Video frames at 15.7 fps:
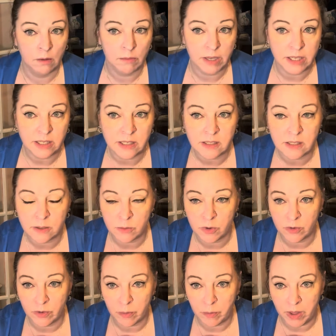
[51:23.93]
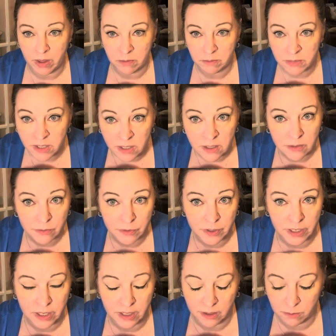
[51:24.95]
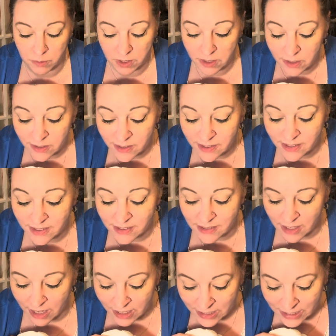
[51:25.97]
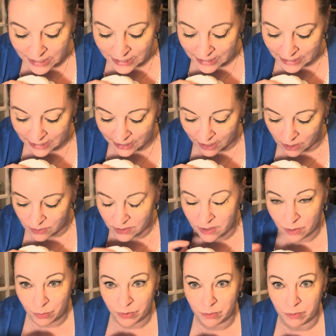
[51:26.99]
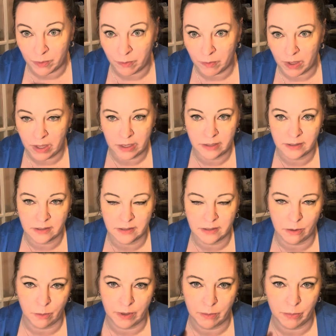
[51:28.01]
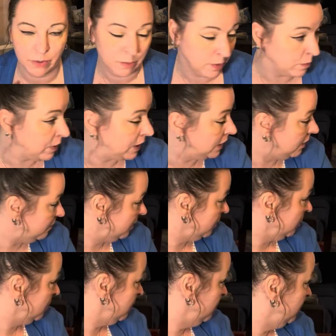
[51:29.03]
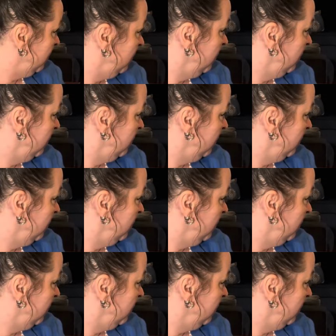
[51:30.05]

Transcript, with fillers: I need to move a pumpkin for him. He's stunning. I was going to put him in, I still might put him in my living room.